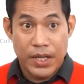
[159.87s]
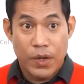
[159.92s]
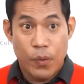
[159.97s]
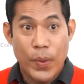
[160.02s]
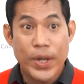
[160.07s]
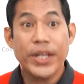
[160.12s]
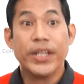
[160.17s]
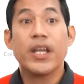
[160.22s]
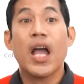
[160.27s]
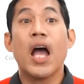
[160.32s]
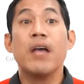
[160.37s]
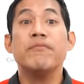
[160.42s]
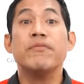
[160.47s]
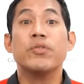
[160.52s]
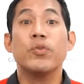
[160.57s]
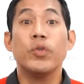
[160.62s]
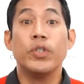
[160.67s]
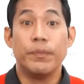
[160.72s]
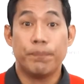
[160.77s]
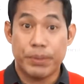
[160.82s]
When it
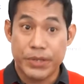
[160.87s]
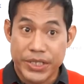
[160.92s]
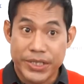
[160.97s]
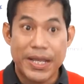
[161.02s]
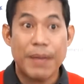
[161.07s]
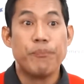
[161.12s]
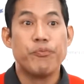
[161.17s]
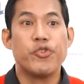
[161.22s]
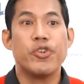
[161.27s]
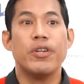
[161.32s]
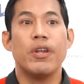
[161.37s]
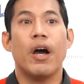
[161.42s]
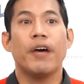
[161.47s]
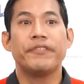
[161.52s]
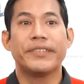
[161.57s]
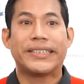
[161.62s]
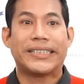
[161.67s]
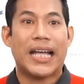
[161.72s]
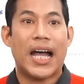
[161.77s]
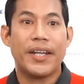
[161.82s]
comes to the perception
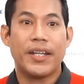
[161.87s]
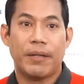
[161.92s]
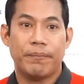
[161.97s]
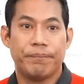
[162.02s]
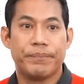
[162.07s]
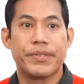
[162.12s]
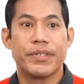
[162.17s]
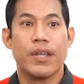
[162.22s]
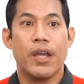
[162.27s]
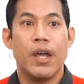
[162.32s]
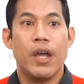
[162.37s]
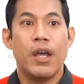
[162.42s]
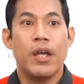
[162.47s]
of startups,